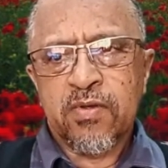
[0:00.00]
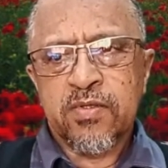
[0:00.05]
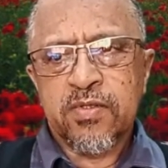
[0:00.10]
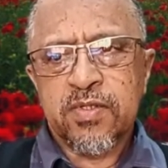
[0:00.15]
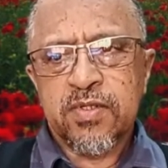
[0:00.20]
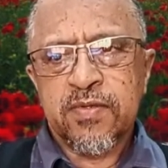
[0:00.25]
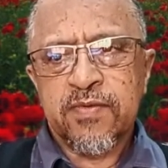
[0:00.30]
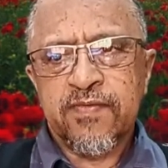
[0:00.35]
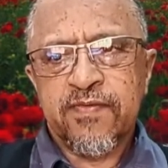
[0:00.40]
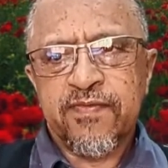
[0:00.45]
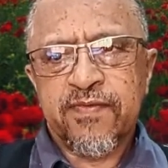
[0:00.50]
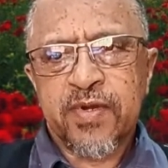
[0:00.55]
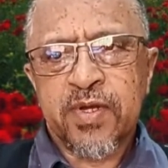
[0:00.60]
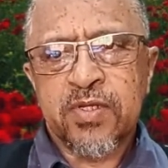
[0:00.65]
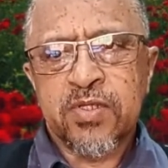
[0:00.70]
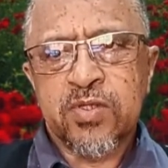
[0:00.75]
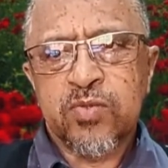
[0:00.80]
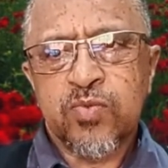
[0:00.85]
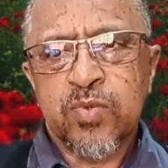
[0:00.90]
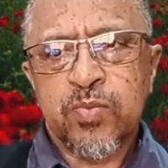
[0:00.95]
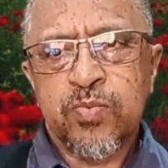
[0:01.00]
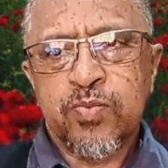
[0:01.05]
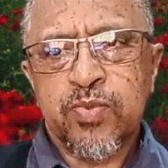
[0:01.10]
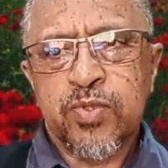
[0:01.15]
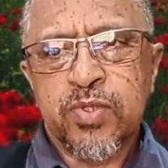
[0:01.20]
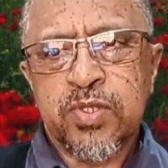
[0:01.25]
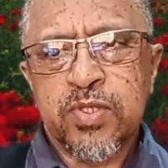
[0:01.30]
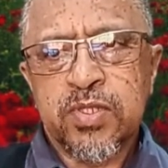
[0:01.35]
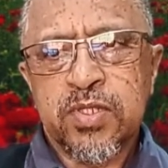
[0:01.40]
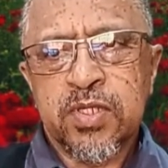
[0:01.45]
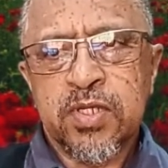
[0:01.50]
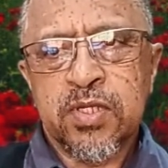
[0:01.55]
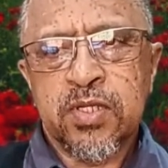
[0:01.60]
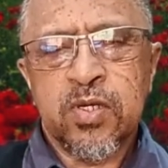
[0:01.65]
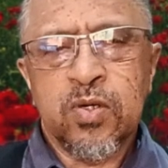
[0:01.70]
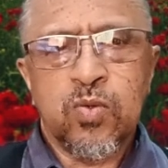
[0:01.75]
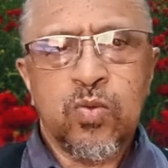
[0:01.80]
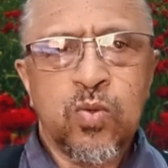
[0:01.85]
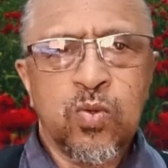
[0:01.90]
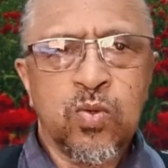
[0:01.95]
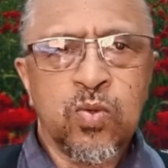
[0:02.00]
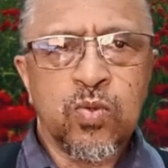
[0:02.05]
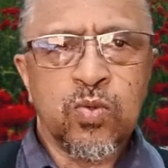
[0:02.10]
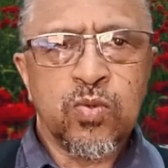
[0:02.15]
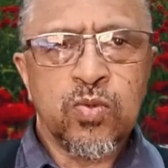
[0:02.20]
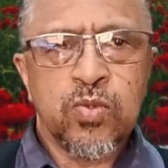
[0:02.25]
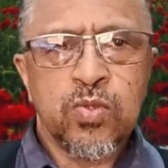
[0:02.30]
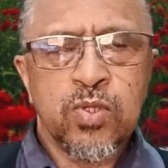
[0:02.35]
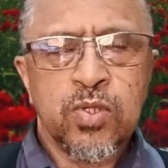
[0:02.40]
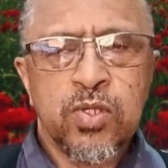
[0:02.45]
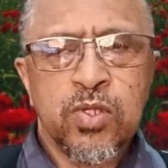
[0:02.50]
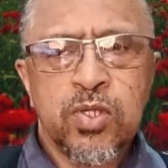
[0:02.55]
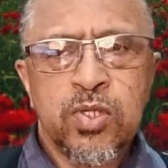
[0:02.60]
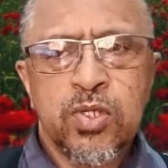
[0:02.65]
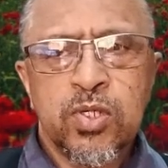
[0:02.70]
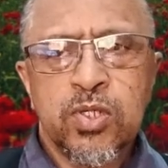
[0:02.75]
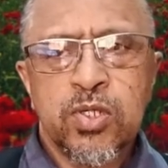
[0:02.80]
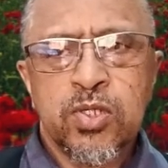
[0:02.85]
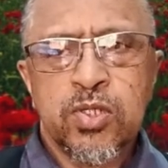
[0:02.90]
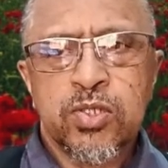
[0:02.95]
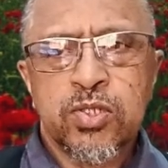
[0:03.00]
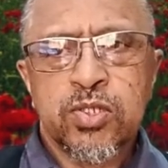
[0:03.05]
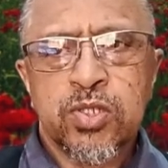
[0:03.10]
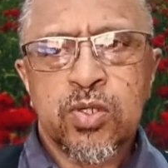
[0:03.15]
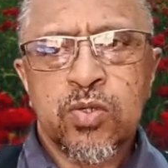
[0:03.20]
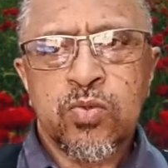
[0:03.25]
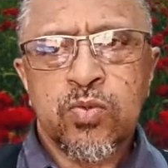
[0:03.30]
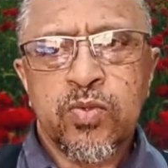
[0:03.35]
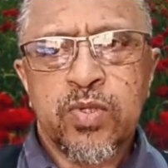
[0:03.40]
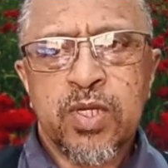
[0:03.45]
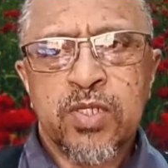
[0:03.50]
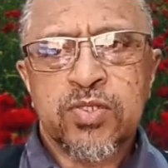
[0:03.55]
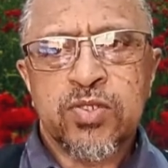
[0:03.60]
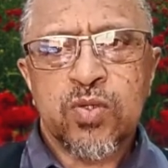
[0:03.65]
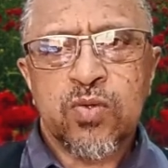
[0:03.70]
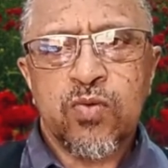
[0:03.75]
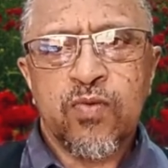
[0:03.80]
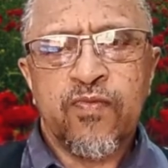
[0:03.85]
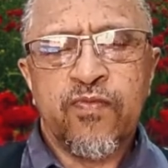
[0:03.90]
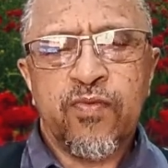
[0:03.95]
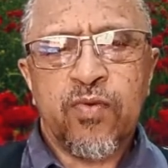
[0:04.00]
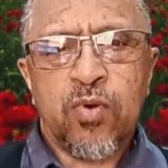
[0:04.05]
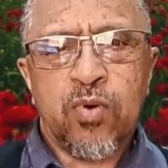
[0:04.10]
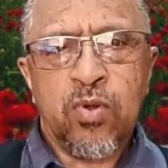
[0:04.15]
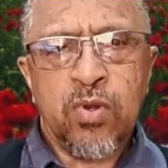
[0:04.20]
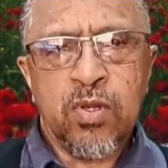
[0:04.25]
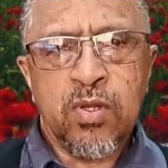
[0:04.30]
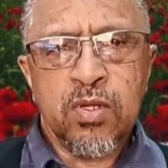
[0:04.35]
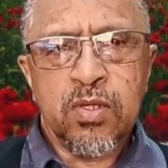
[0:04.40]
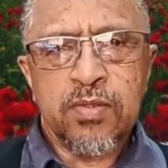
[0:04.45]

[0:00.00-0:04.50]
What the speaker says: in front we put here the u. So that's uf'ol.